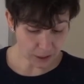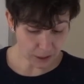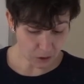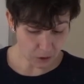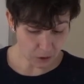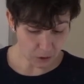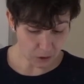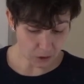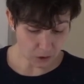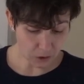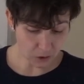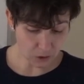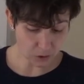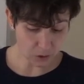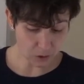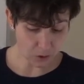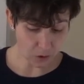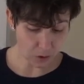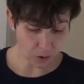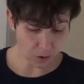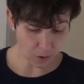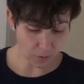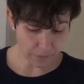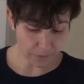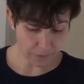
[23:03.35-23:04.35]
cost
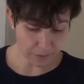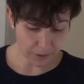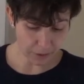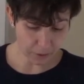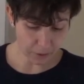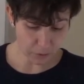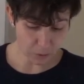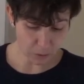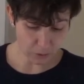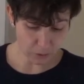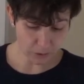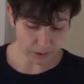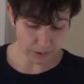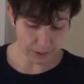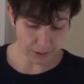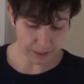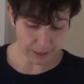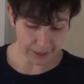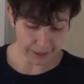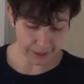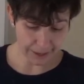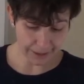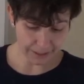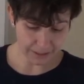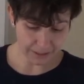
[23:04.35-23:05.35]
of the good
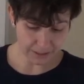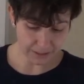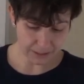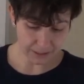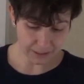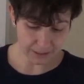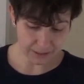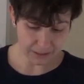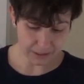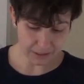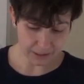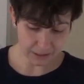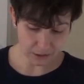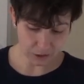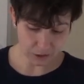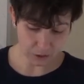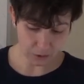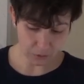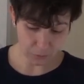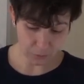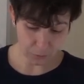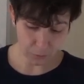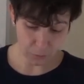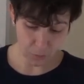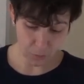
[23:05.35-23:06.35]
X in terms of
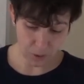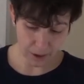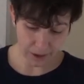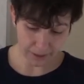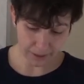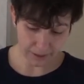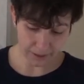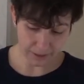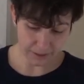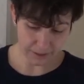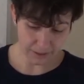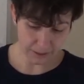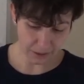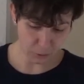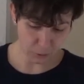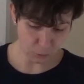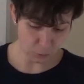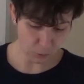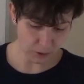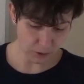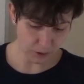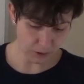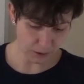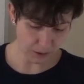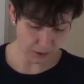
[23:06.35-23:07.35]
Y is
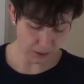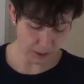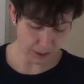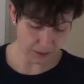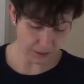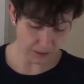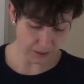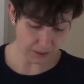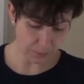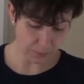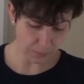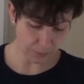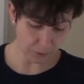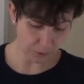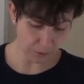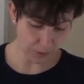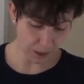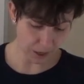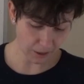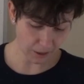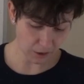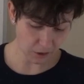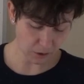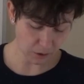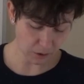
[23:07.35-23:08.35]
increasing as the
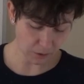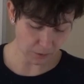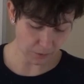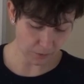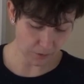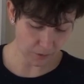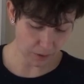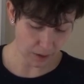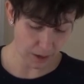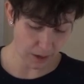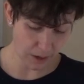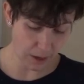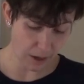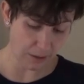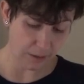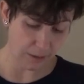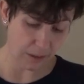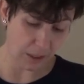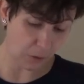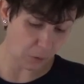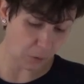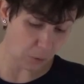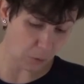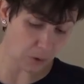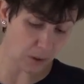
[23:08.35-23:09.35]
production of
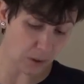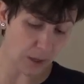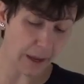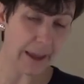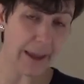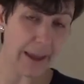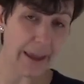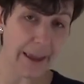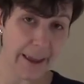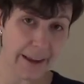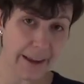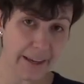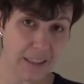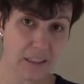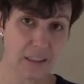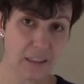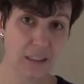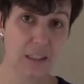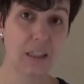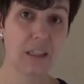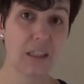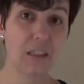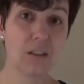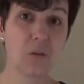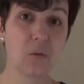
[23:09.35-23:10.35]
the good X
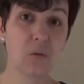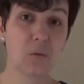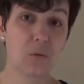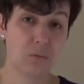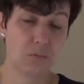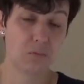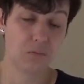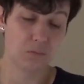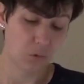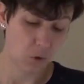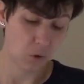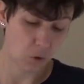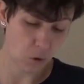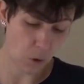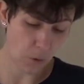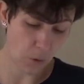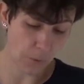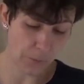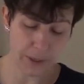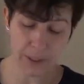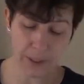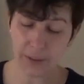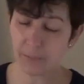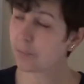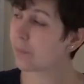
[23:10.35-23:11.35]
is
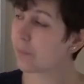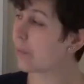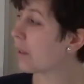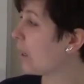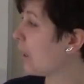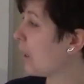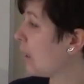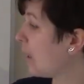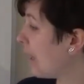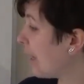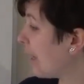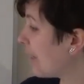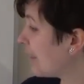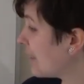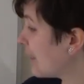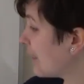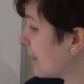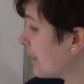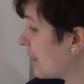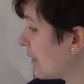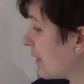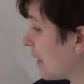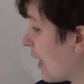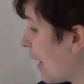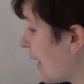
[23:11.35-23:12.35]
growing. Let's
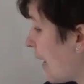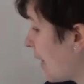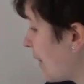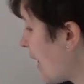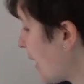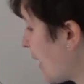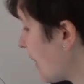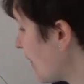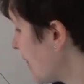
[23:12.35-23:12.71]
say that